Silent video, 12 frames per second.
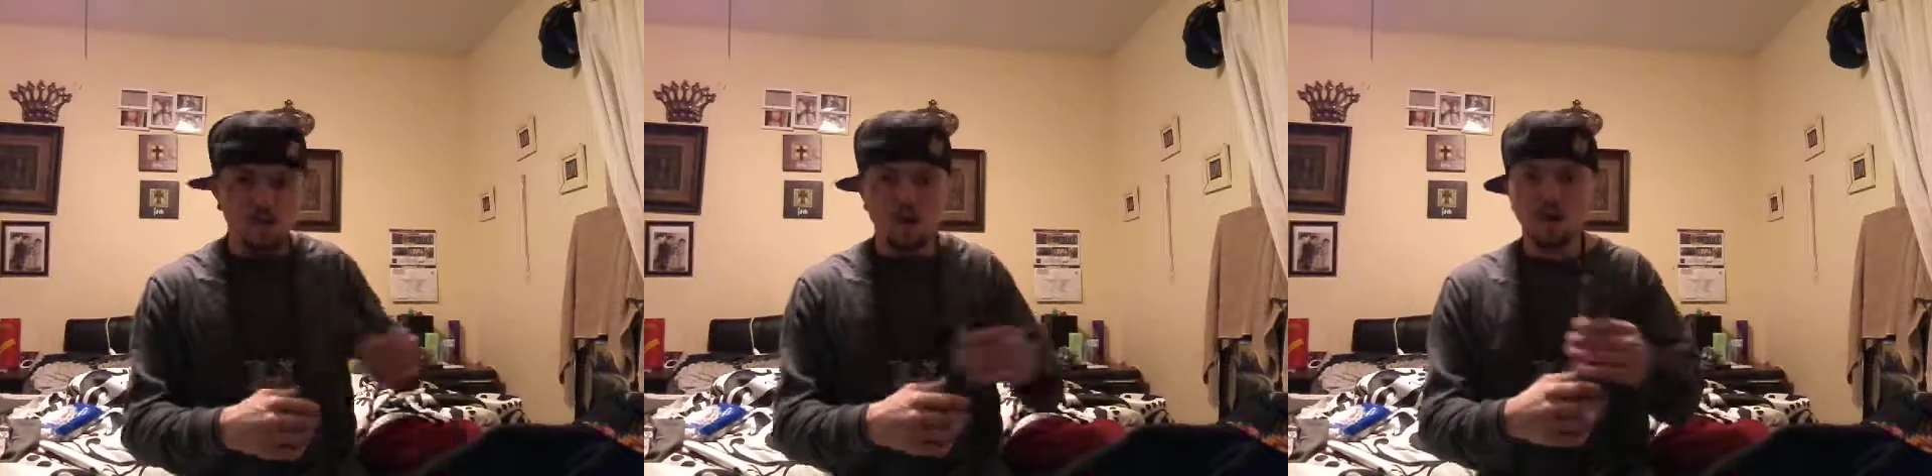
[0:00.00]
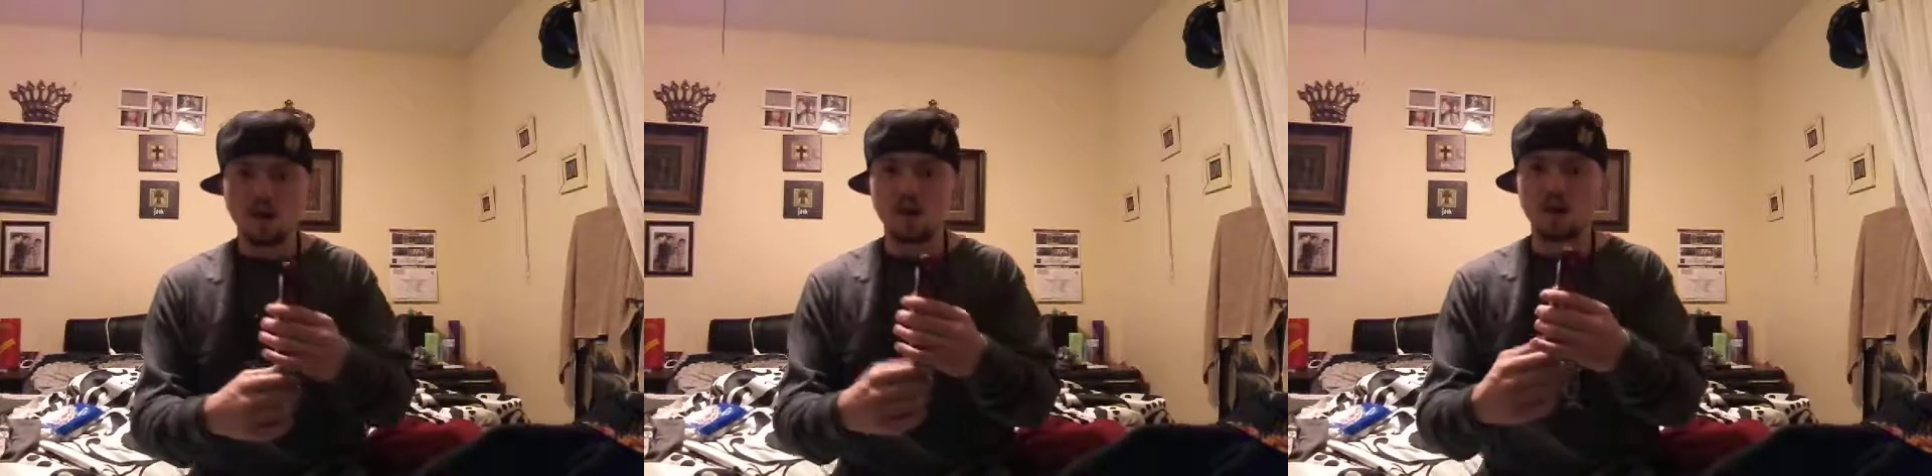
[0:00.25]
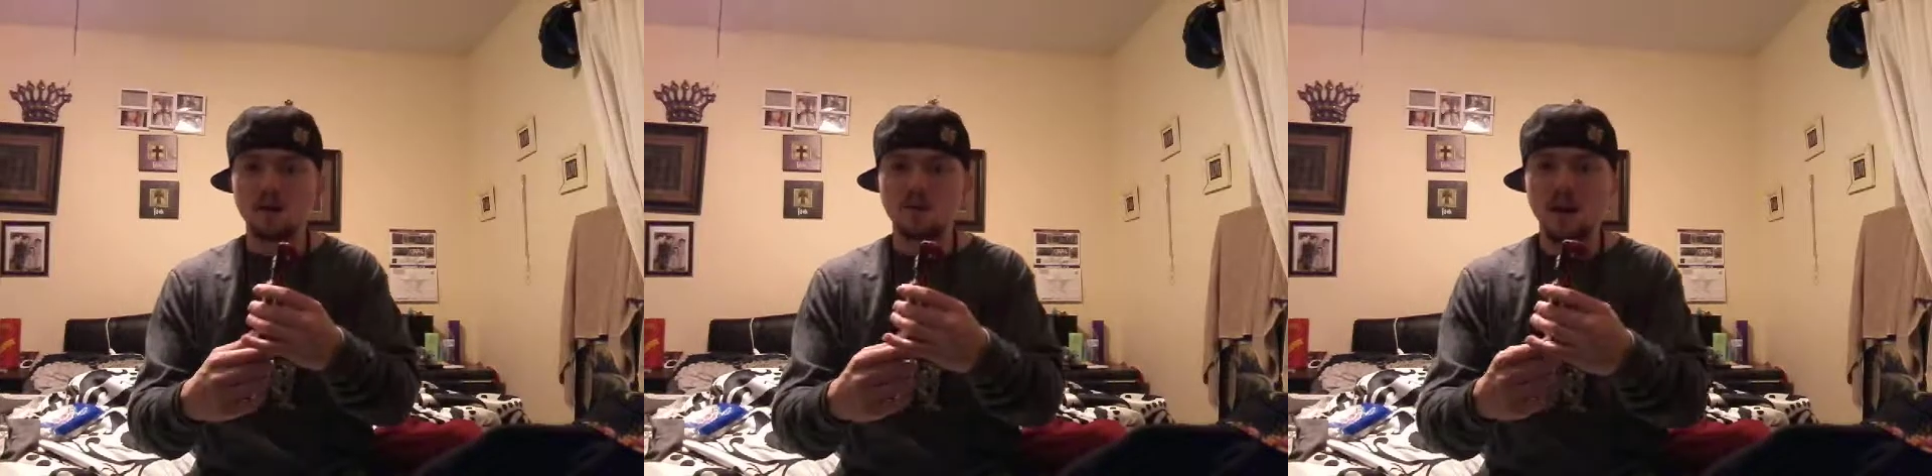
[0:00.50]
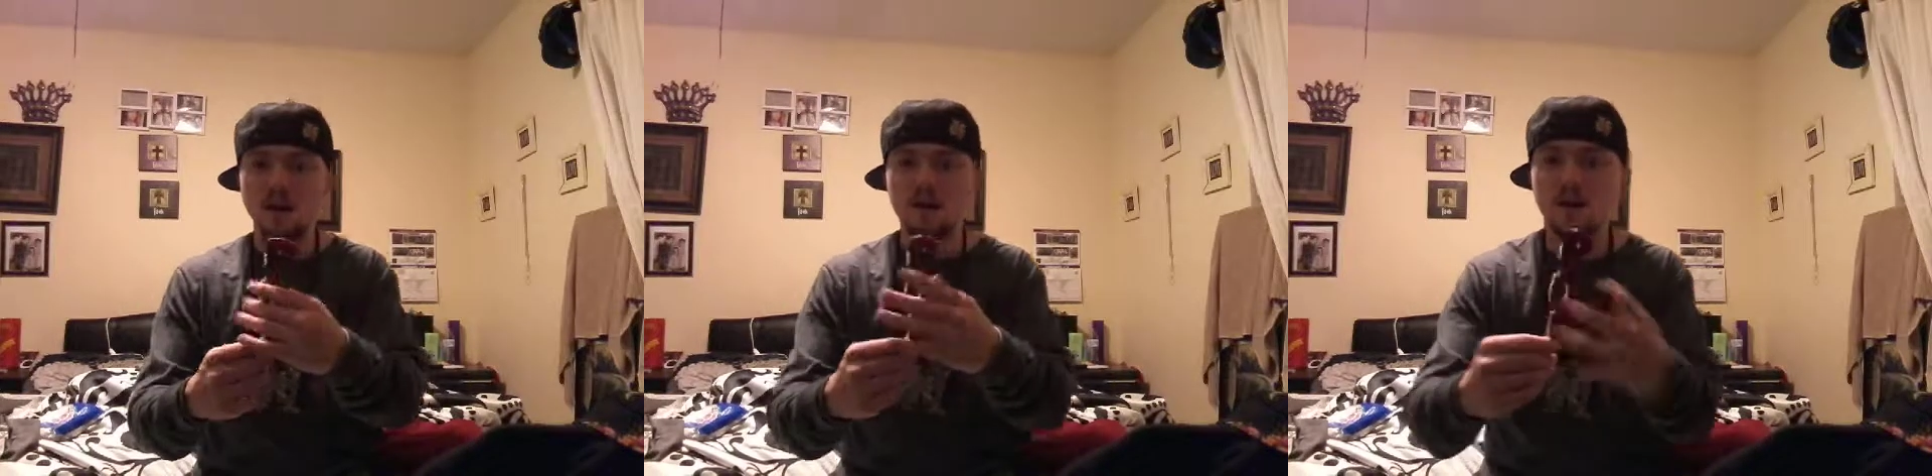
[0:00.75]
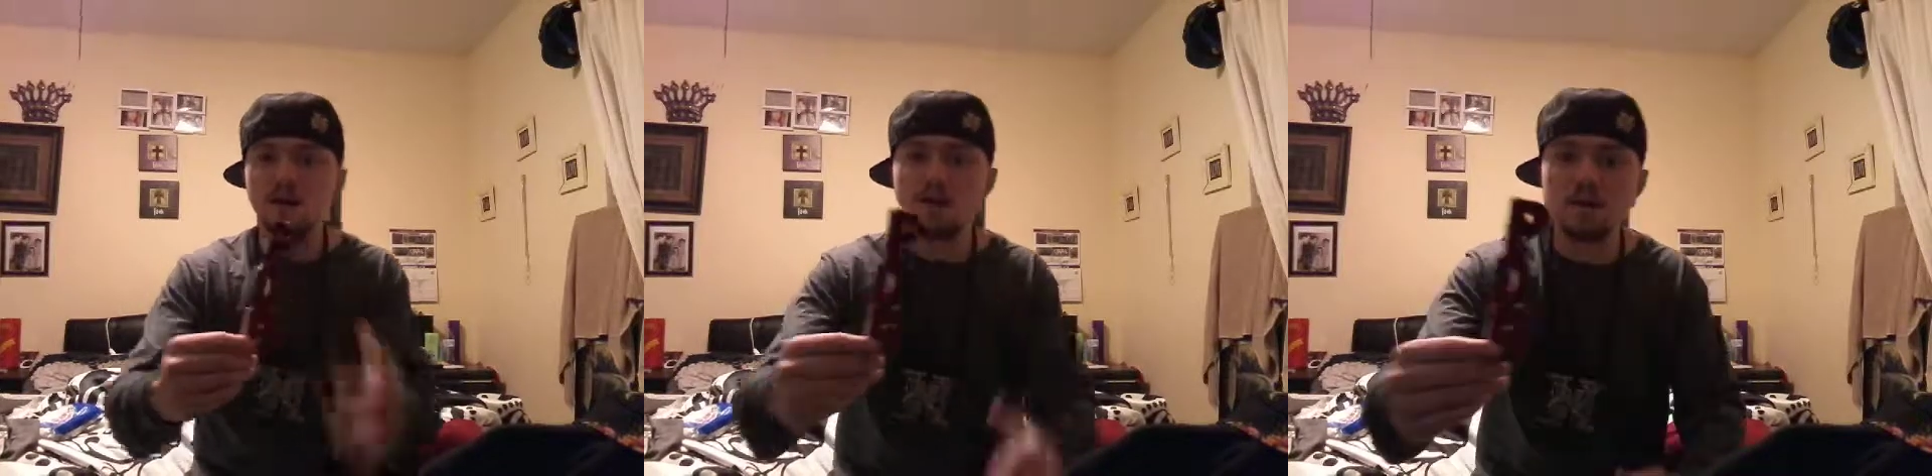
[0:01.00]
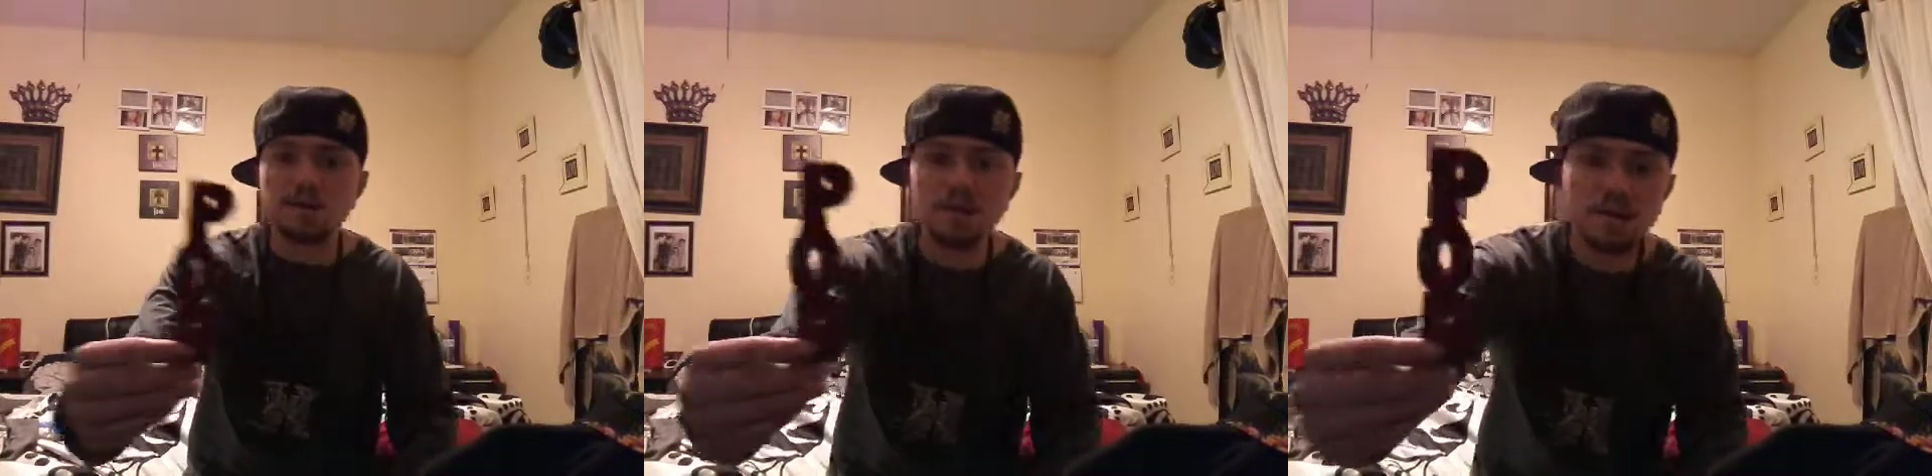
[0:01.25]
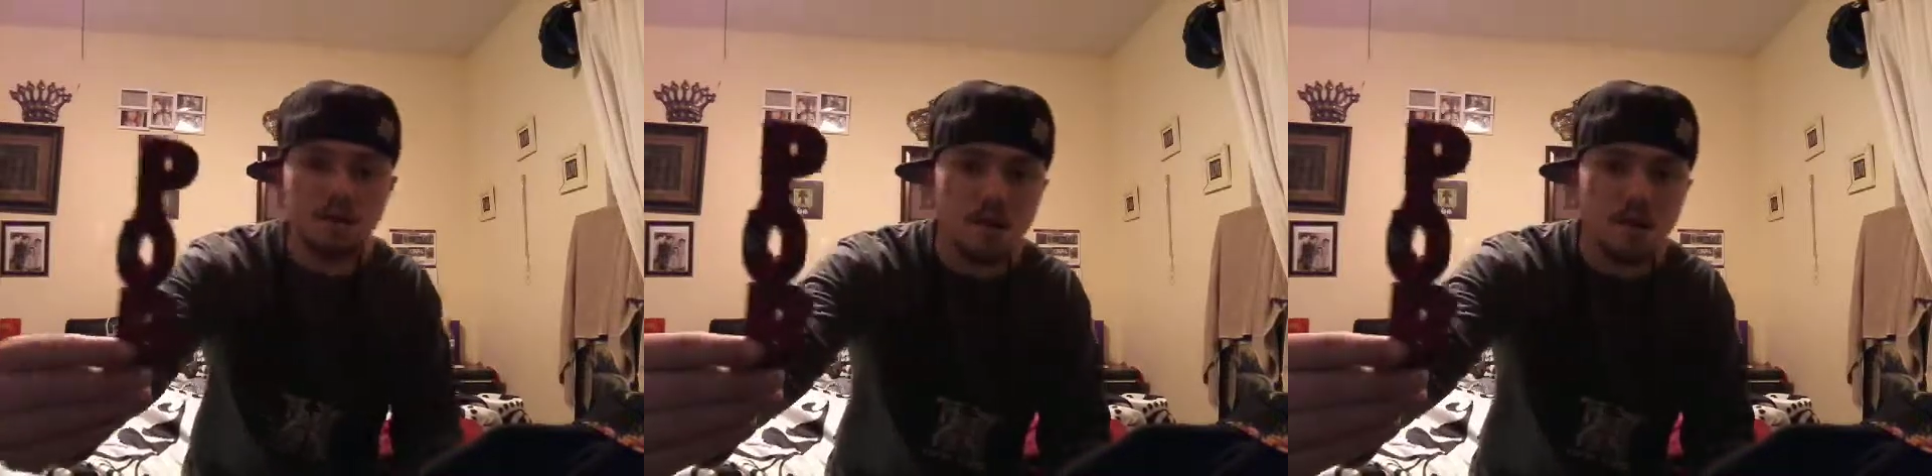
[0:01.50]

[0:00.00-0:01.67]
working on right here.